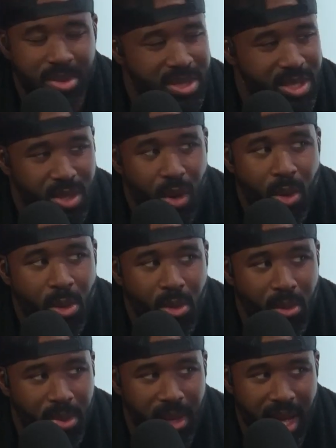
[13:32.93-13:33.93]

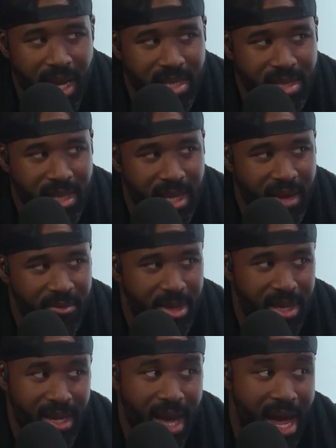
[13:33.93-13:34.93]
so blessed that I've
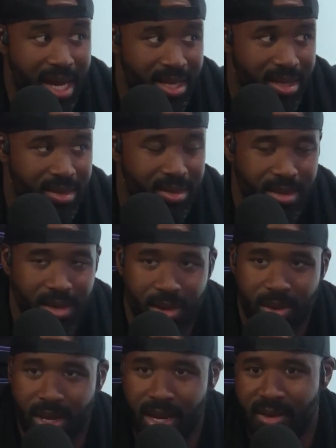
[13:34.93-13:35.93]
been guided, you
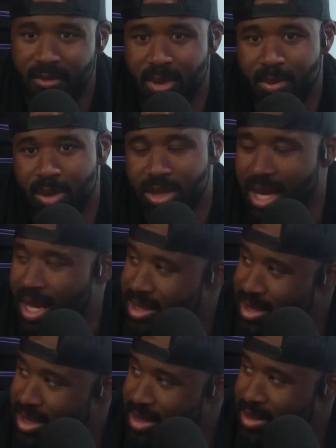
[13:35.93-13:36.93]
know, and I've been
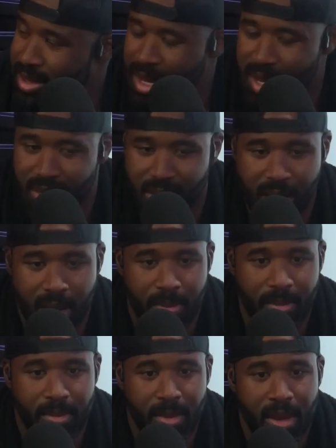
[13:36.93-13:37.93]
protected.
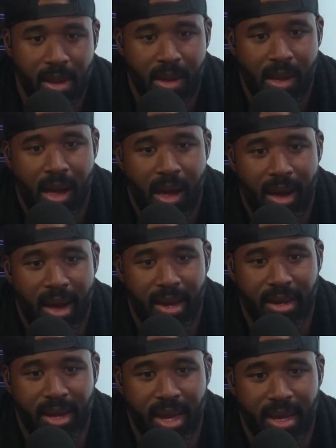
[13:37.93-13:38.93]
Mm-hmm.
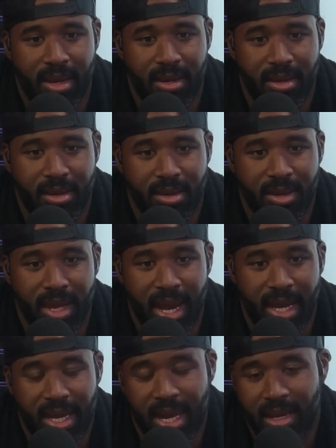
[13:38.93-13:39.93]
And then
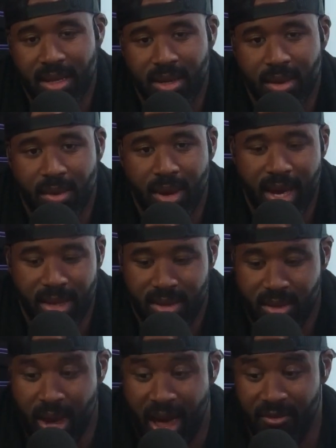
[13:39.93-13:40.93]
I get, you know, I
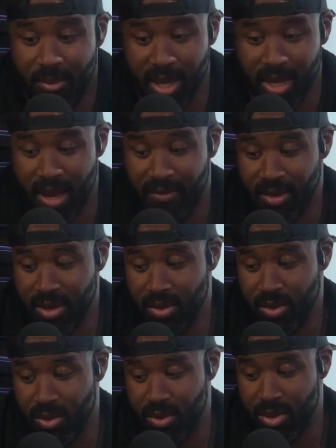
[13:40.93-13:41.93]
do half my life. I
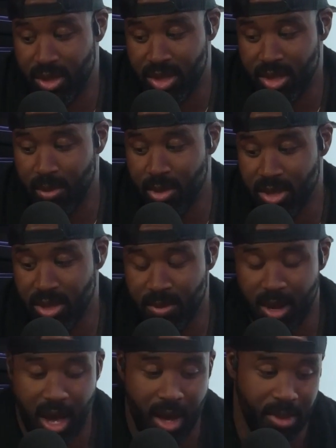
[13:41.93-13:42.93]
do the summers in the
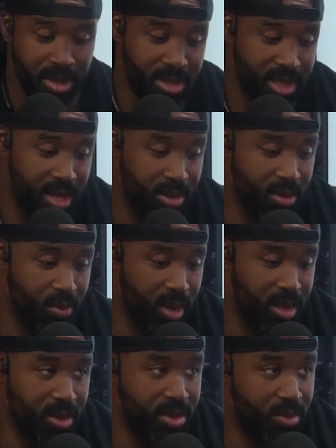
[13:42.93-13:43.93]
Bahamas, and I do the
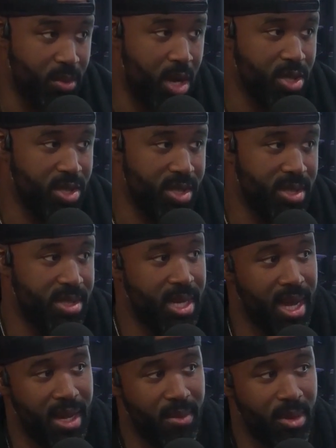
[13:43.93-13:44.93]
winters in Washington
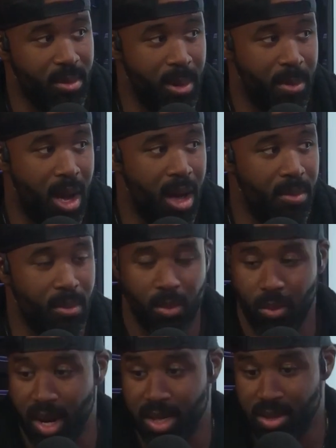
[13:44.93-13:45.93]
State, where my mom
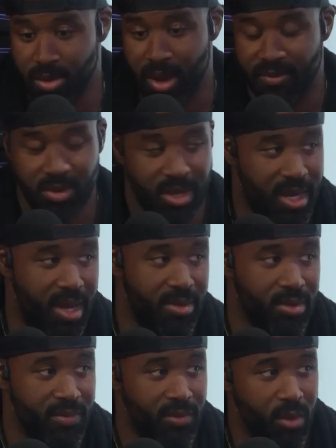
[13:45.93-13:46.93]
went to after they got
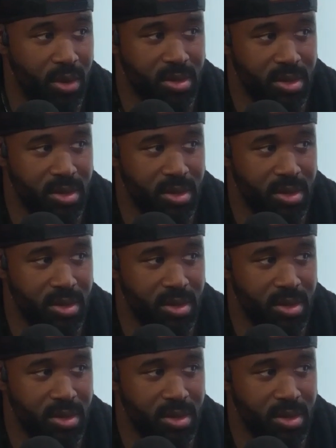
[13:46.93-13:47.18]
their divorce.